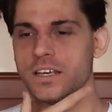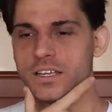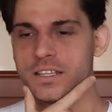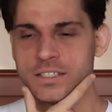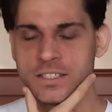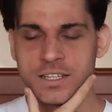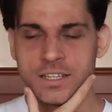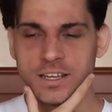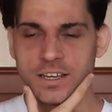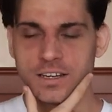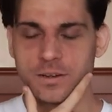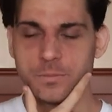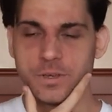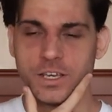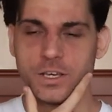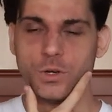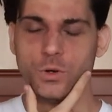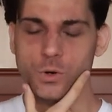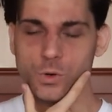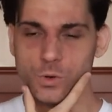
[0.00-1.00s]
is it gonna
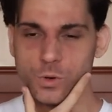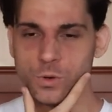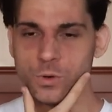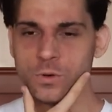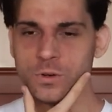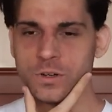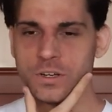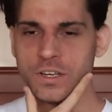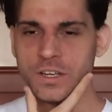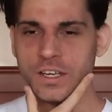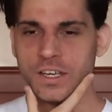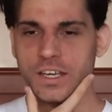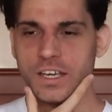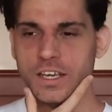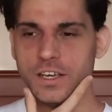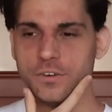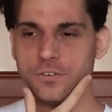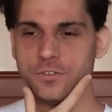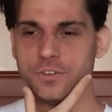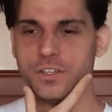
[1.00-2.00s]
be cool
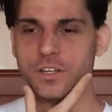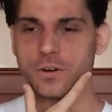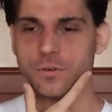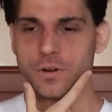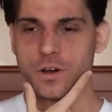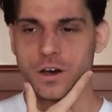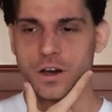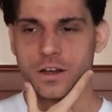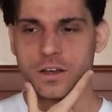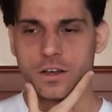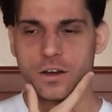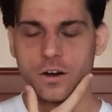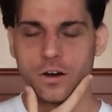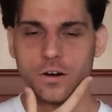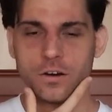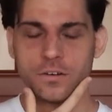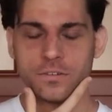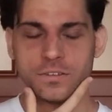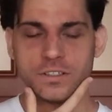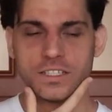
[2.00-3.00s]
if The Rock
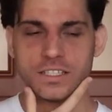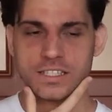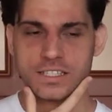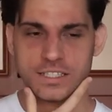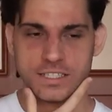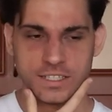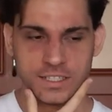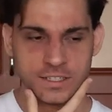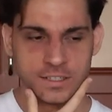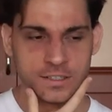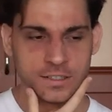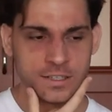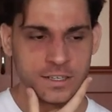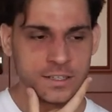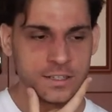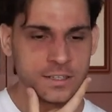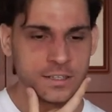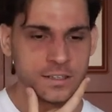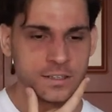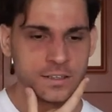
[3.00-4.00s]
all of a
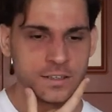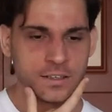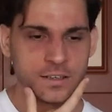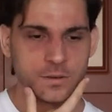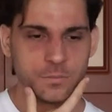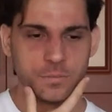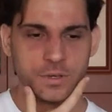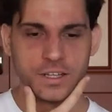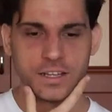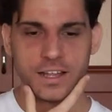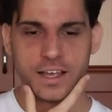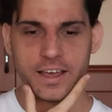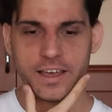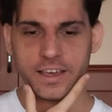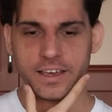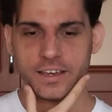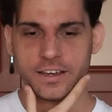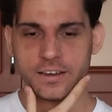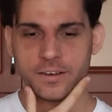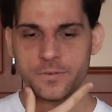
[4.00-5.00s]
sudden be
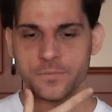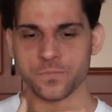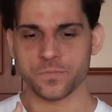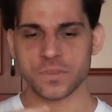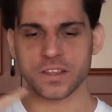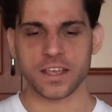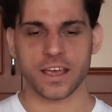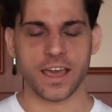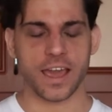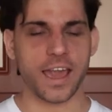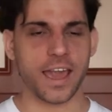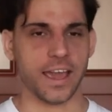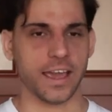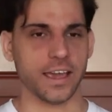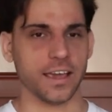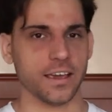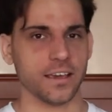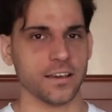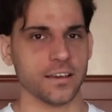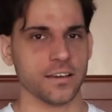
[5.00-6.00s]
like,
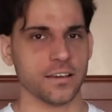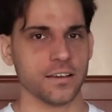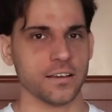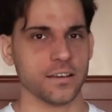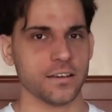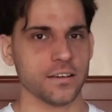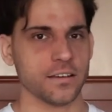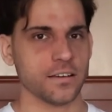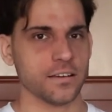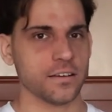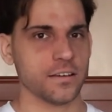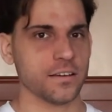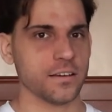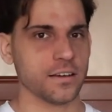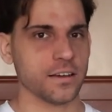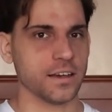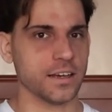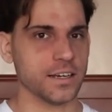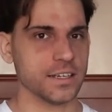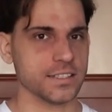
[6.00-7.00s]
"Hey,
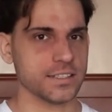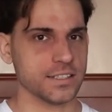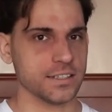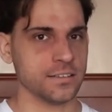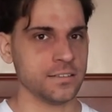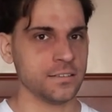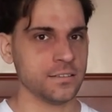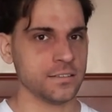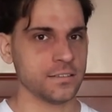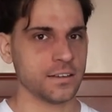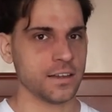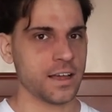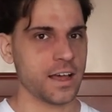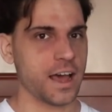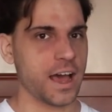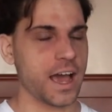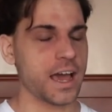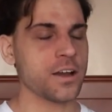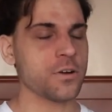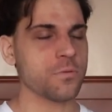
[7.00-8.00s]
cousin,
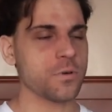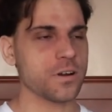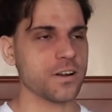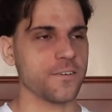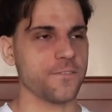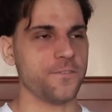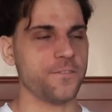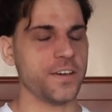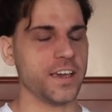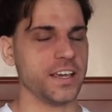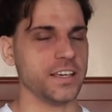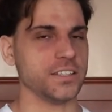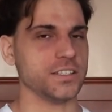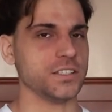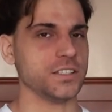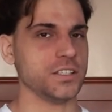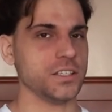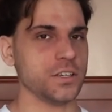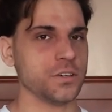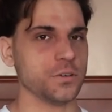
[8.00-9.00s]
I don't wanna
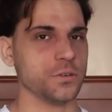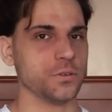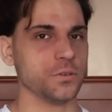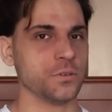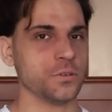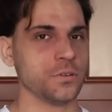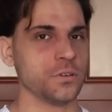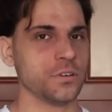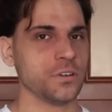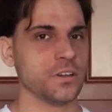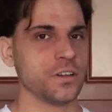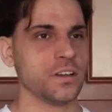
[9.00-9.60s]
face you